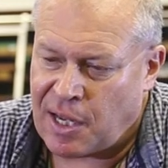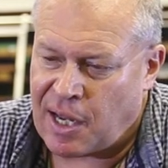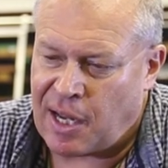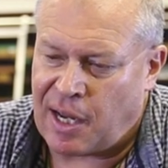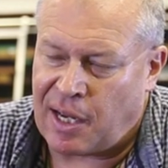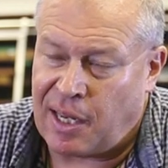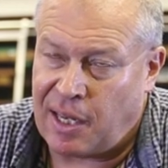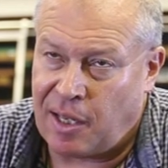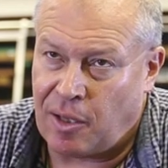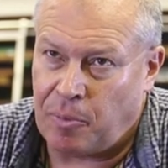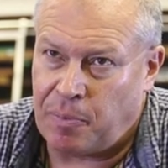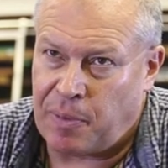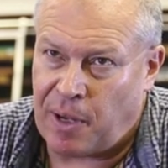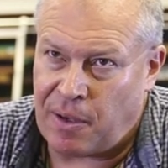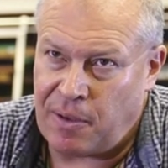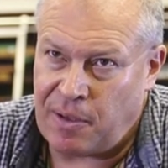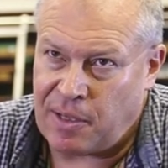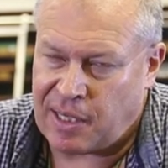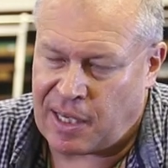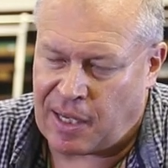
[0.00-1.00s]
a heel
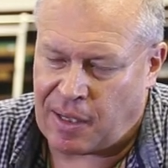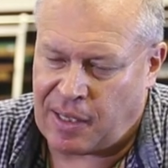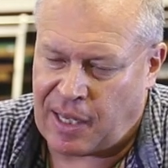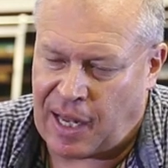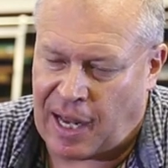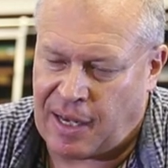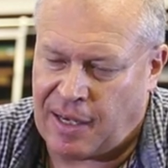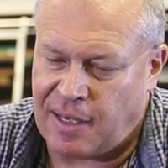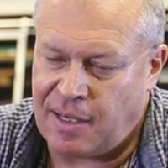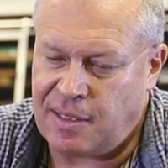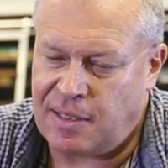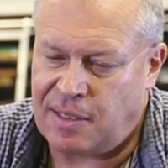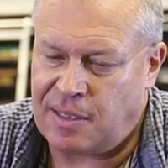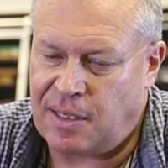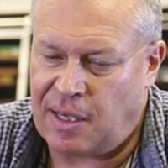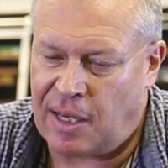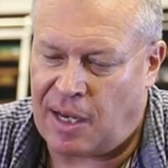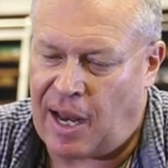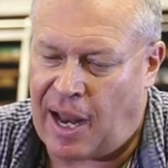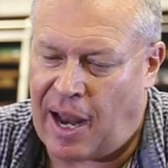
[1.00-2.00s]
bone,
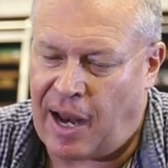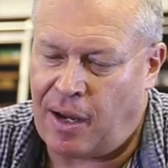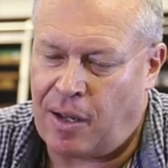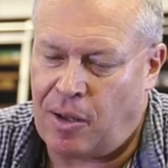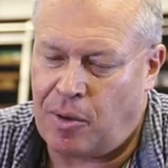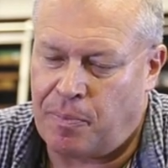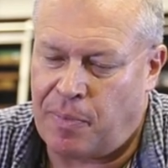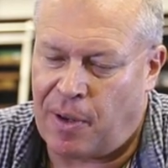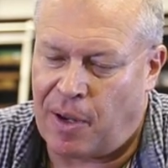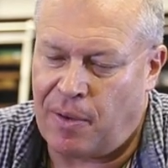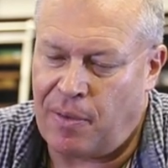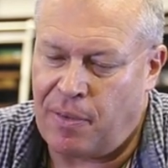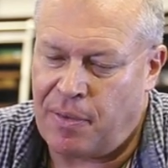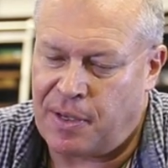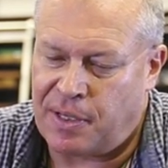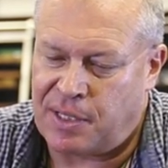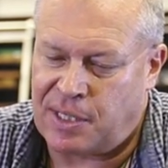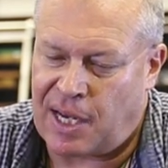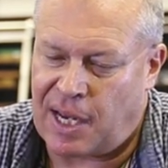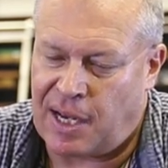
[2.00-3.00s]
calcaneus, an ankle bone,
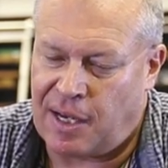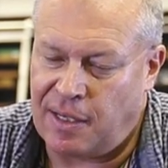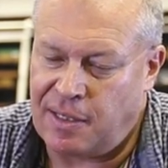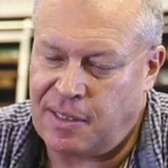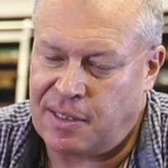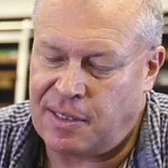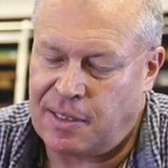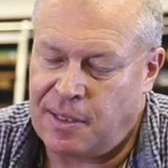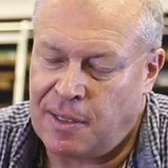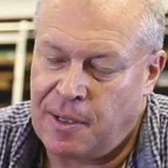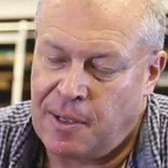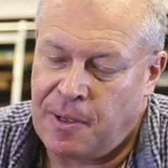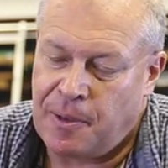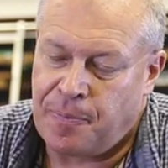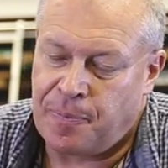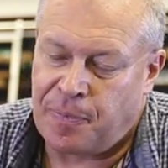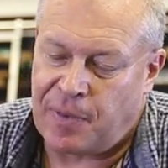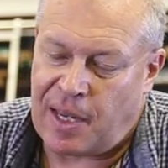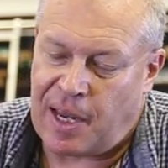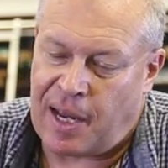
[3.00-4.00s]
the talus,
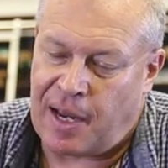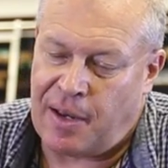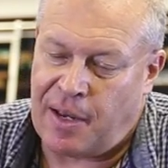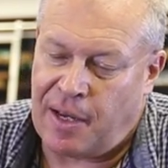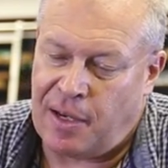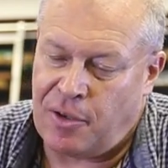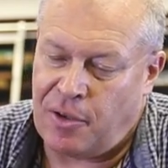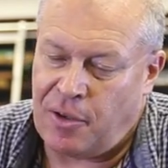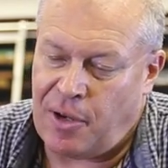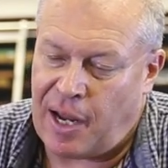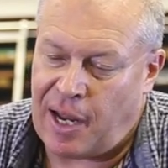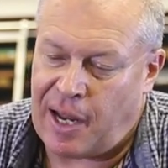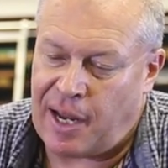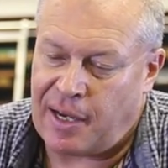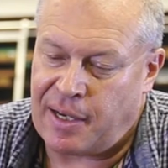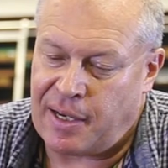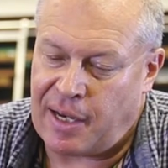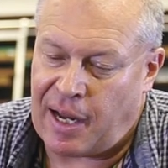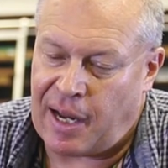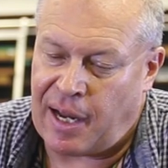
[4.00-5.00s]
and then you
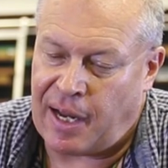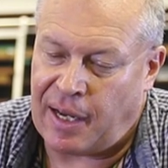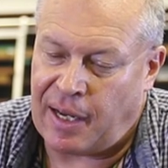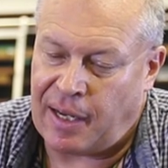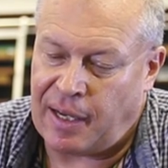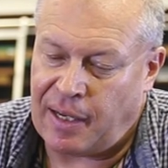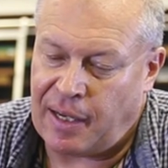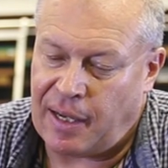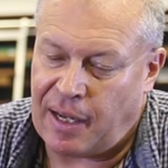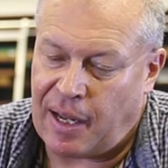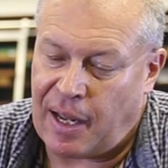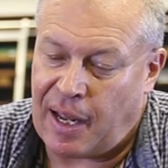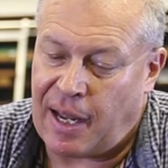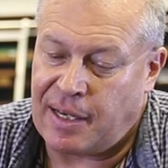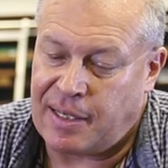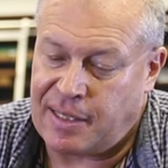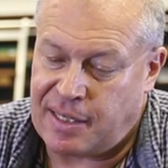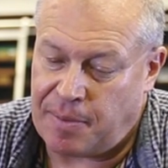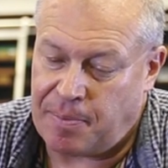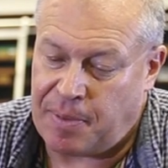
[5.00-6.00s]
had a,
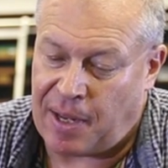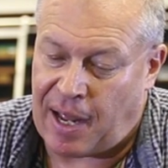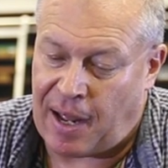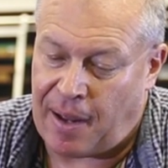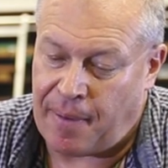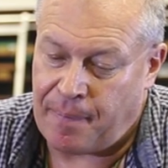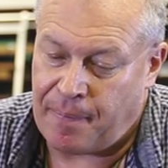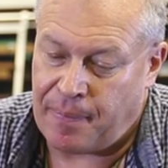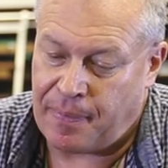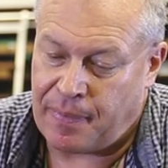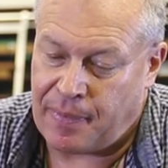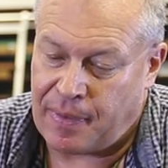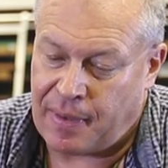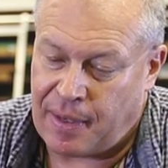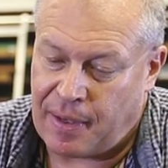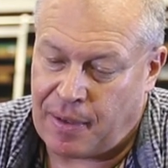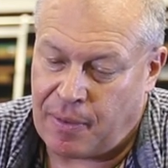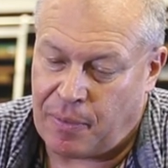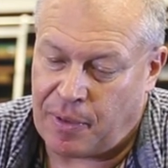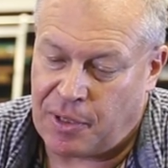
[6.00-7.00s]
a tibia,
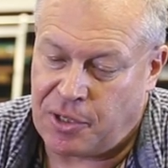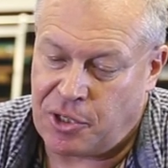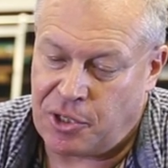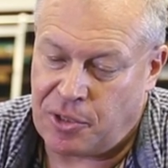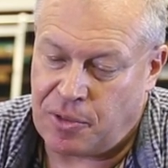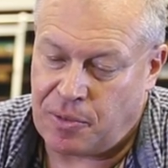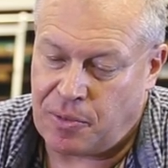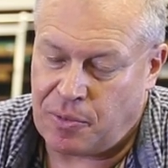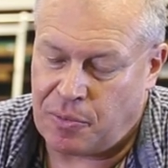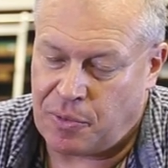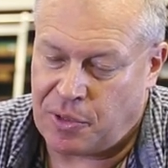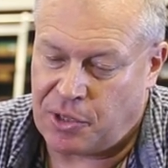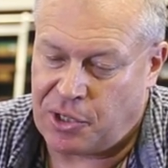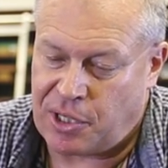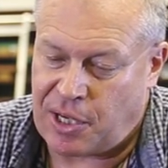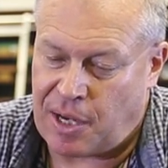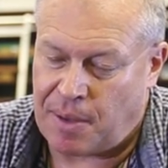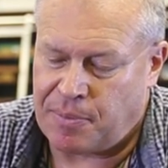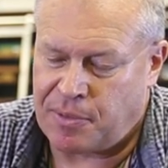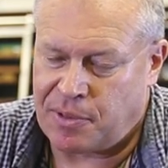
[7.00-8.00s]
which,
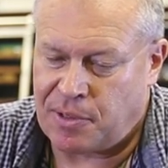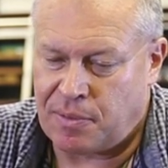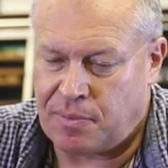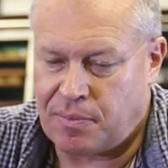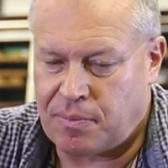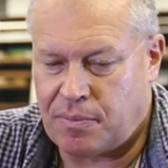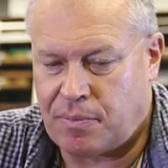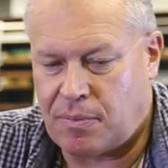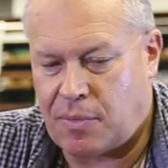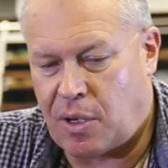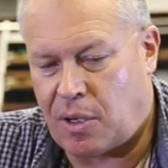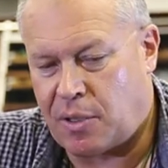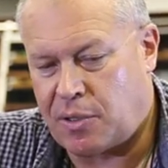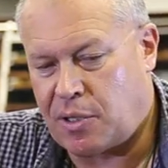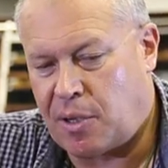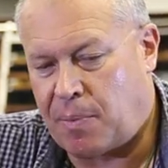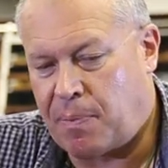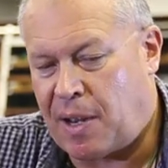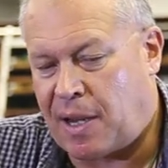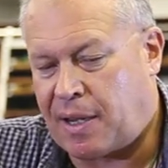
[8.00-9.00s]
which comes on
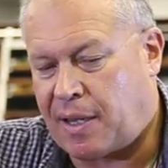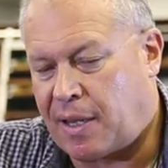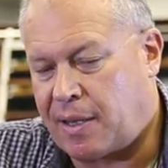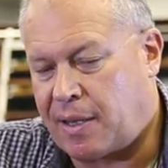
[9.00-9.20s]
top like